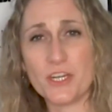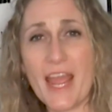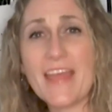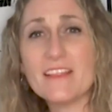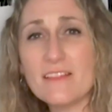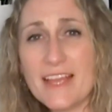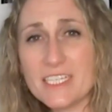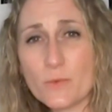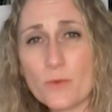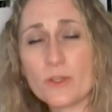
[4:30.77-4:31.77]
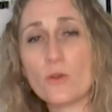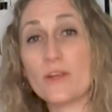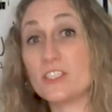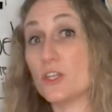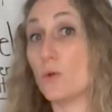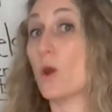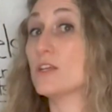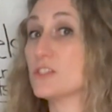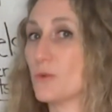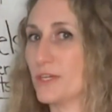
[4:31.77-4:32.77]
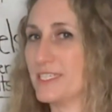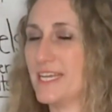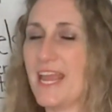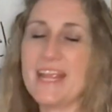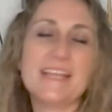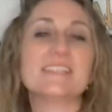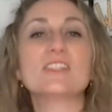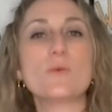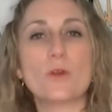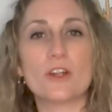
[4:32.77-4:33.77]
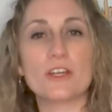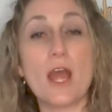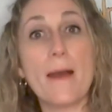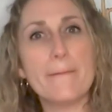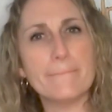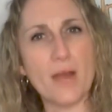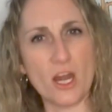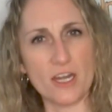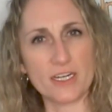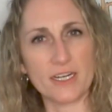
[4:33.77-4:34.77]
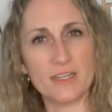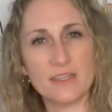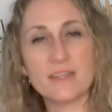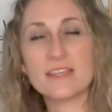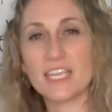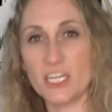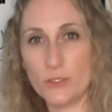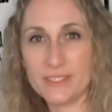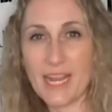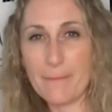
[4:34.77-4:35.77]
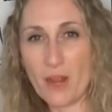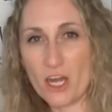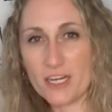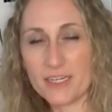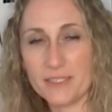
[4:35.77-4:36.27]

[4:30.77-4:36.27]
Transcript: And the last word we're going to sort today is the word bark. Can you say bark?